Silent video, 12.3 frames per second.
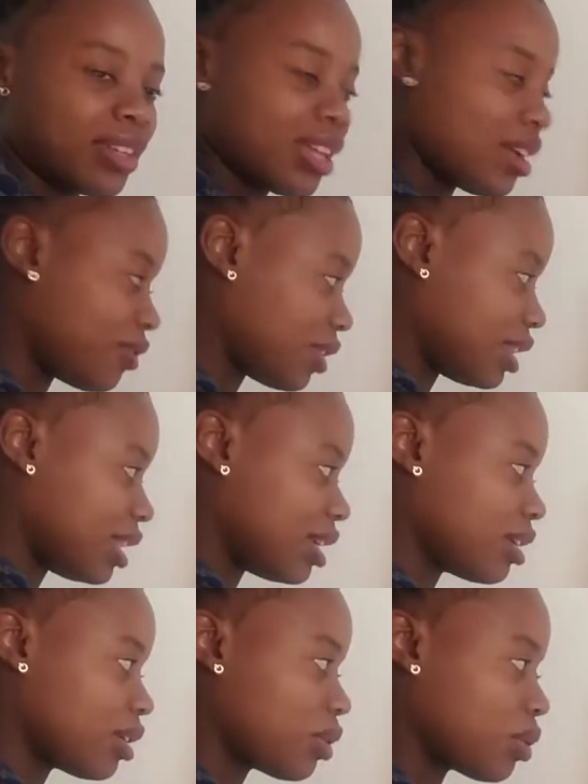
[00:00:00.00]

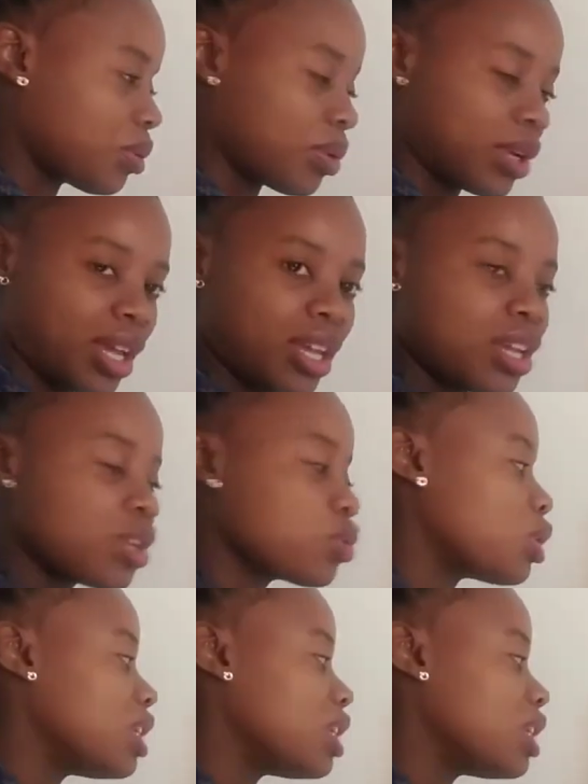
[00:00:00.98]
everything, okay, to